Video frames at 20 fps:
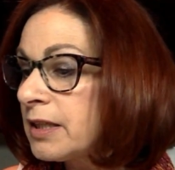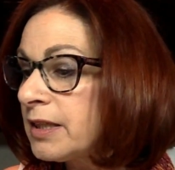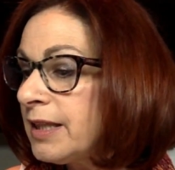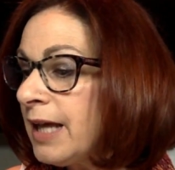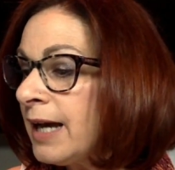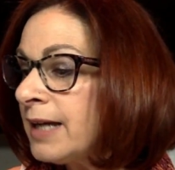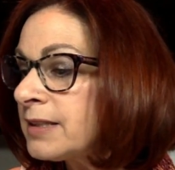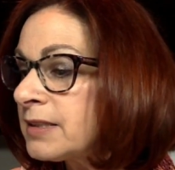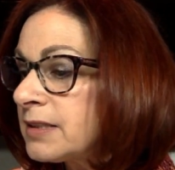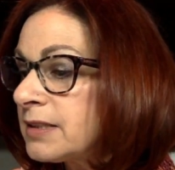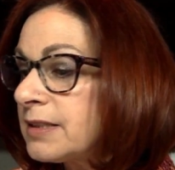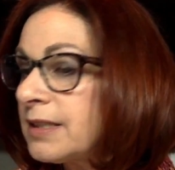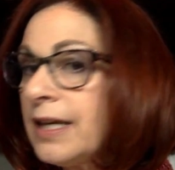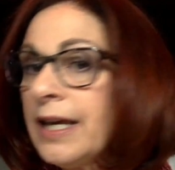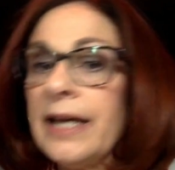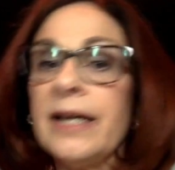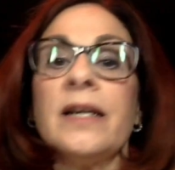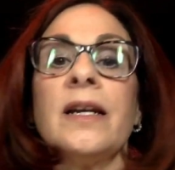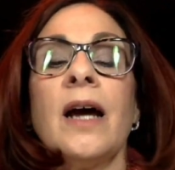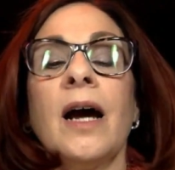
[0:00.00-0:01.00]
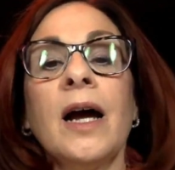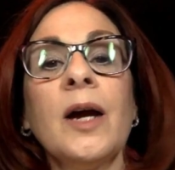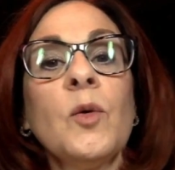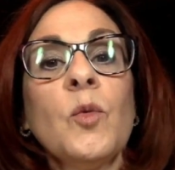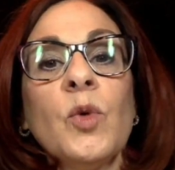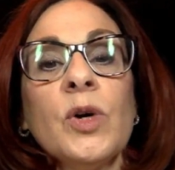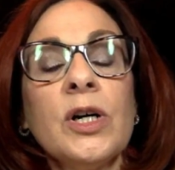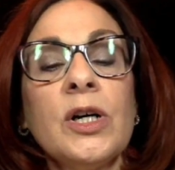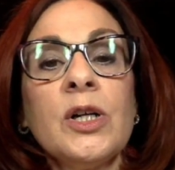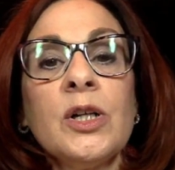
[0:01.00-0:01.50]
That's it.
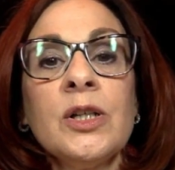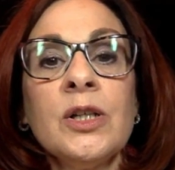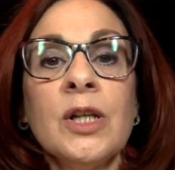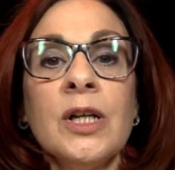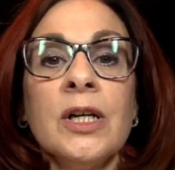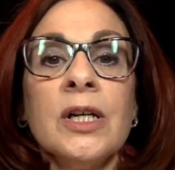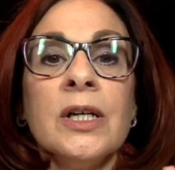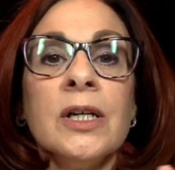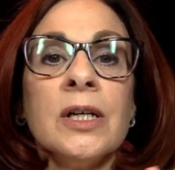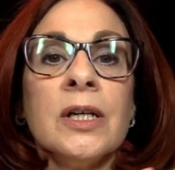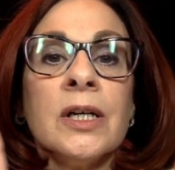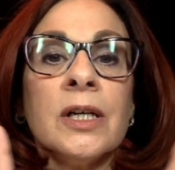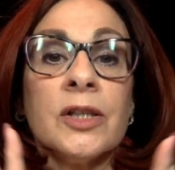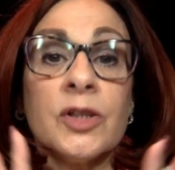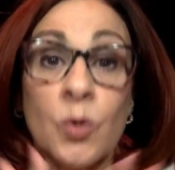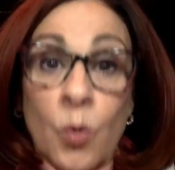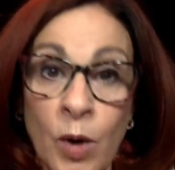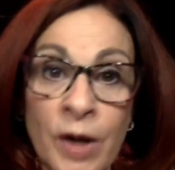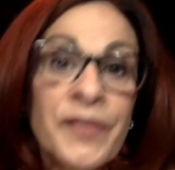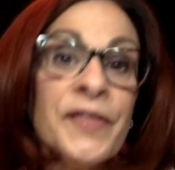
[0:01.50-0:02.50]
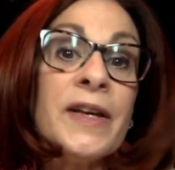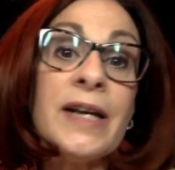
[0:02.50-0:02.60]
The one